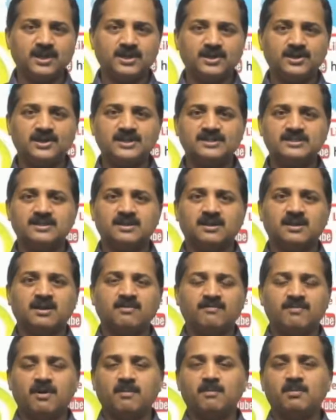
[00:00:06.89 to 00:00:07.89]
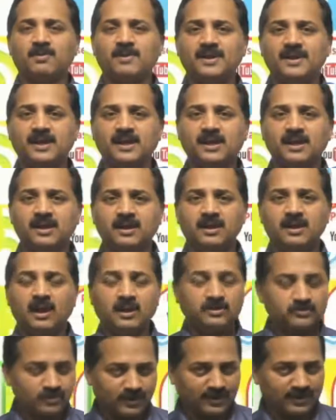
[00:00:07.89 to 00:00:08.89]

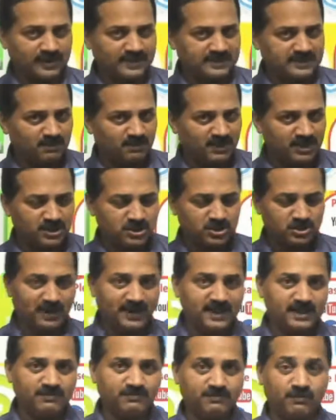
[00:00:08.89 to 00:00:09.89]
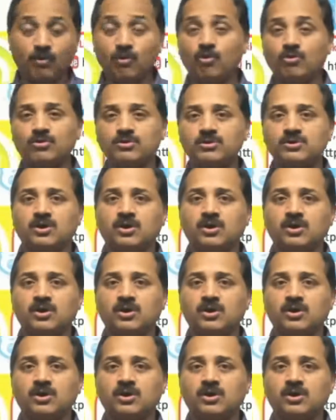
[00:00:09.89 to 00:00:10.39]
December 24,